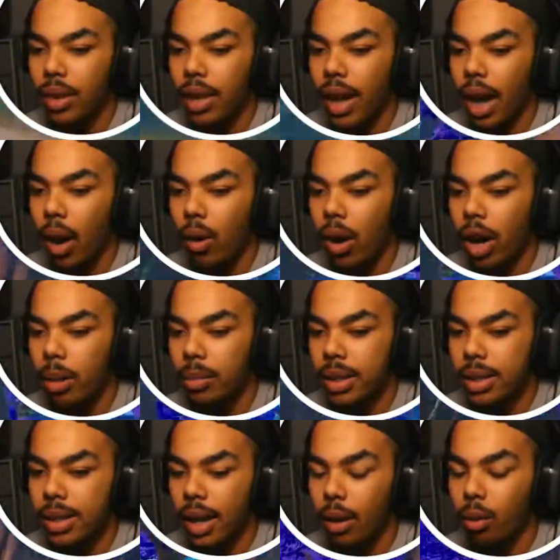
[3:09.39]
now I'm just
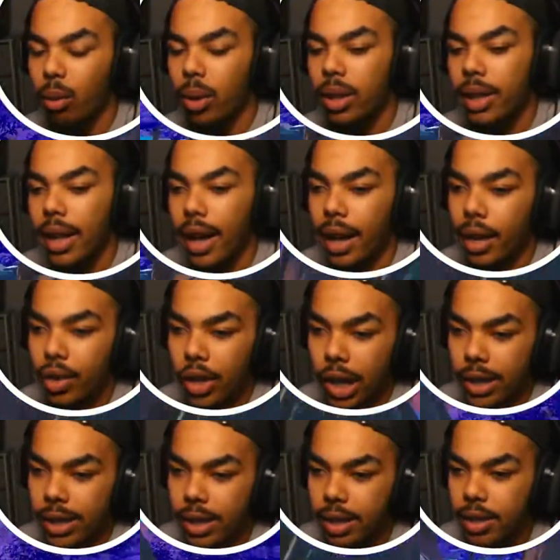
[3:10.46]
staying really edge. I
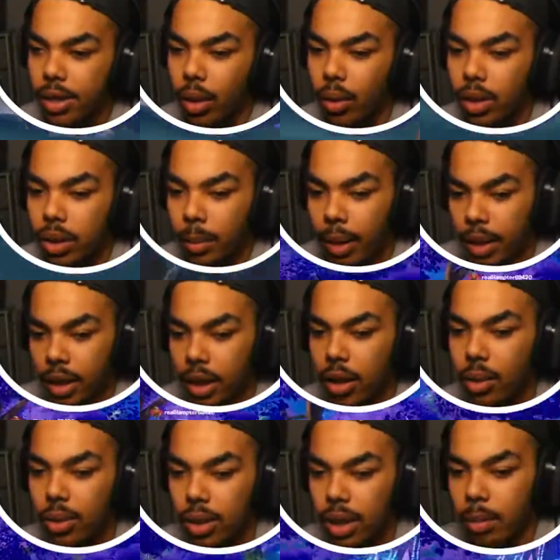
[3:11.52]
see the zone is about to
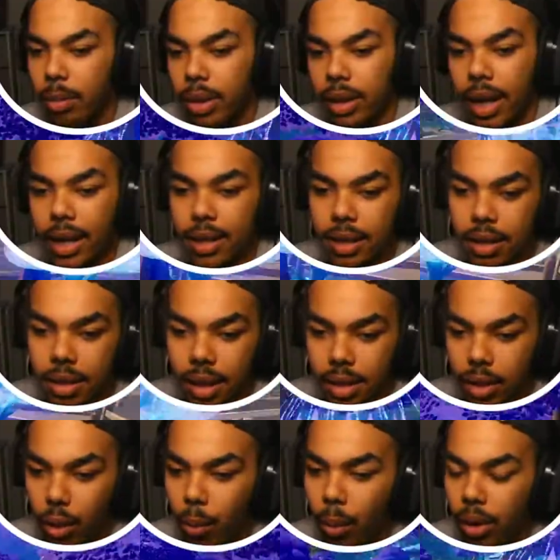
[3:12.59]
close in, but that's
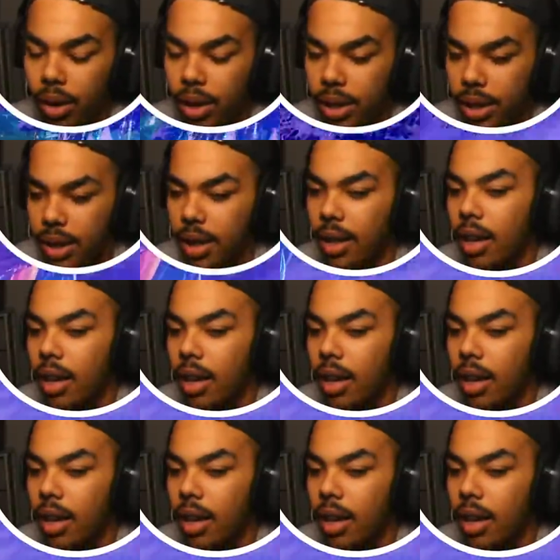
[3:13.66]
no worries.